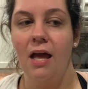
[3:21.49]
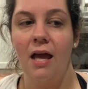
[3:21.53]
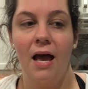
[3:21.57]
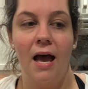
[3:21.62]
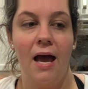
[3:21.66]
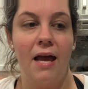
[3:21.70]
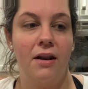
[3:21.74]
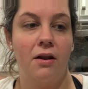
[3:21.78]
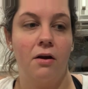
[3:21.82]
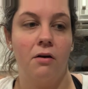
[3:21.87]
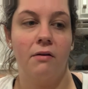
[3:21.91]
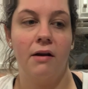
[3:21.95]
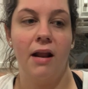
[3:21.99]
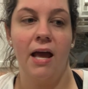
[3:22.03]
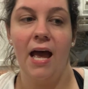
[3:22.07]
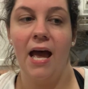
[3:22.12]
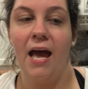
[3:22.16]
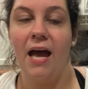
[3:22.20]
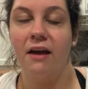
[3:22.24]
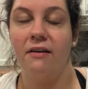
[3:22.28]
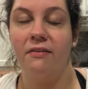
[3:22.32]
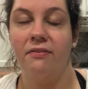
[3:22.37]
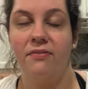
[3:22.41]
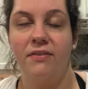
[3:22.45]
I don't
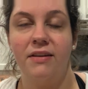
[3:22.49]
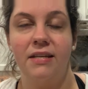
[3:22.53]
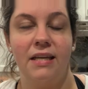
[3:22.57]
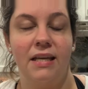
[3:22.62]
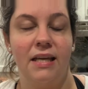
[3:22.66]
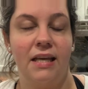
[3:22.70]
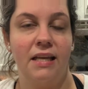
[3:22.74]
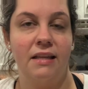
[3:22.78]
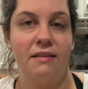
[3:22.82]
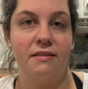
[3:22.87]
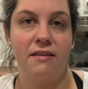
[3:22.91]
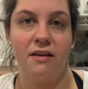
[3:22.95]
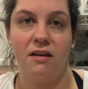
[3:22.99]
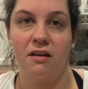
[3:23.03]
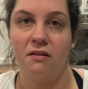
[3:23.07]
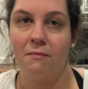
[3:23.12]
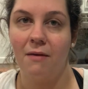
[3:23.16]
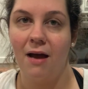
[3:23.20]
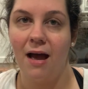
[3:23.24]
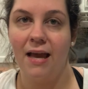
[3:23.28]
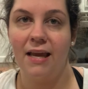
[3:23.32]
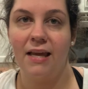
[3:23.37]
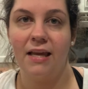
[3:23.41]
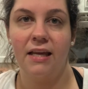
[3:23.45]
have to eat them.
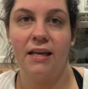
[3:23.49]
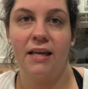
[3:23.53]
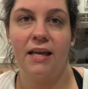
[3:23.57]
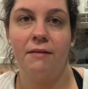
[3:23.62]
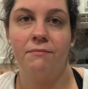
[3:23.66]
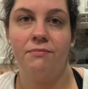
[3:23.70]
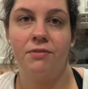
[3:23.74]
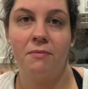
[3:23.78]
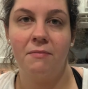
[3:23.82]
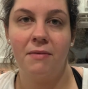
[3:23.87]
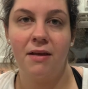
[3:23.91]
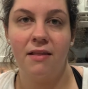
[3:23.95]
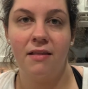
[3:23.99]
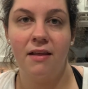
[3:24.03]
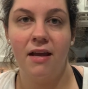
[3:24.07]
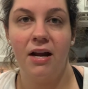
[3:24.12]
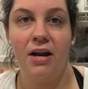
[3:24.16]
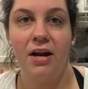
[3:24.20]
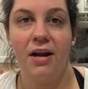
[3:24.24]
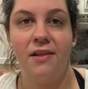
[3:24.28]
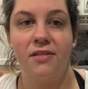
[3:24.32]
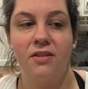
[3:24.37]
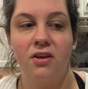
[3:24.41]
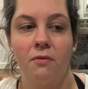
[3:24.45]
I can keep them in there
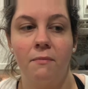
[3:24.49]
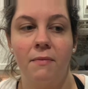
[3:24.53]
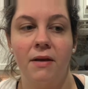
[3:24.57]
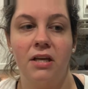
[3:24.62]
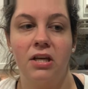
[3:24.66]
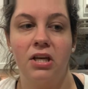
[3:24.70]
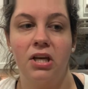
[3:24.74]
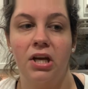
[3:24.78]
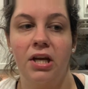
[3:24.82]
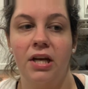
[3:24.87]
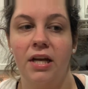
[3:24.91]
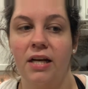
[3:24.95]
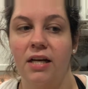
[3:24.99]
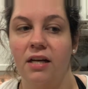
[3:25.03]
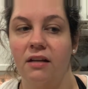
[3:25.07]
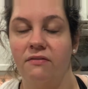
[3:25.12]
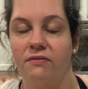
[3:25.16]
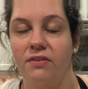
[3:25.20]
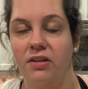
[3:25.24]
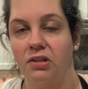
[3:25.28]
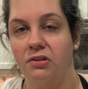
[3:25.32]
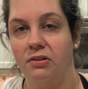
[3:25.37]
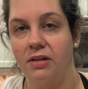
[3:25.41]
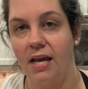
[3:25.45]
and they'll be good in a
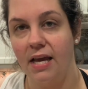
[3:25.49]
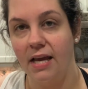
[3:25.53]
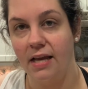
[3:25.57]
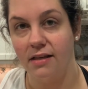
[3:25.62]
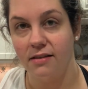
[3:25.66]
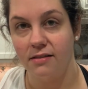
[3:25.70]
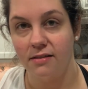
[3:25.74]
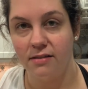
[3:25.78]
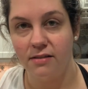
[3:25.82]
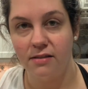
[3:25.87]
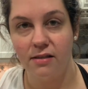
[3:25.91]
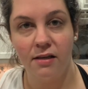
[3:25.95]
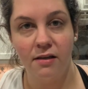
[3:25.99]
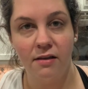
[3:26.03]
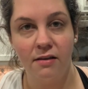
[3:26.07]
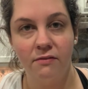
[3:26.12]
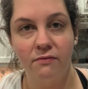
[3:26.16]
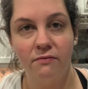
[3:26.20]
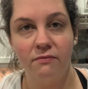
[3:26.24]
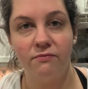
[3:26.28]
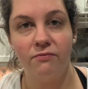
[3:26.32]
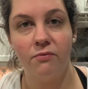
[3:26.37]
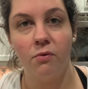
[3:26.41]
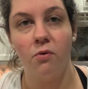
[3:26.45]
few days
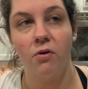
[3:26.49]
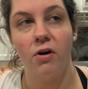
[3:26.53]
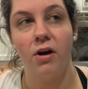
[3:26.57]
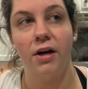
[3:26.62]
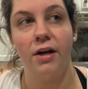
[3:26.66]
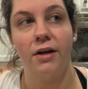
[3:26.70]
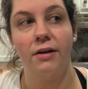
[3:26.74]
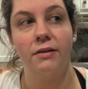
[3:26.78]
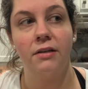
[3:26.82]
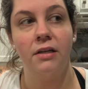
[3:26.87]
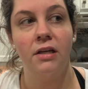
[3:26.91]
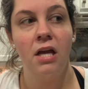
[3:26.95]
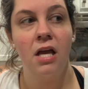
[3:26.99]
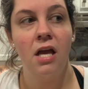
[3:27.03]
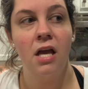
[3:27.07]
or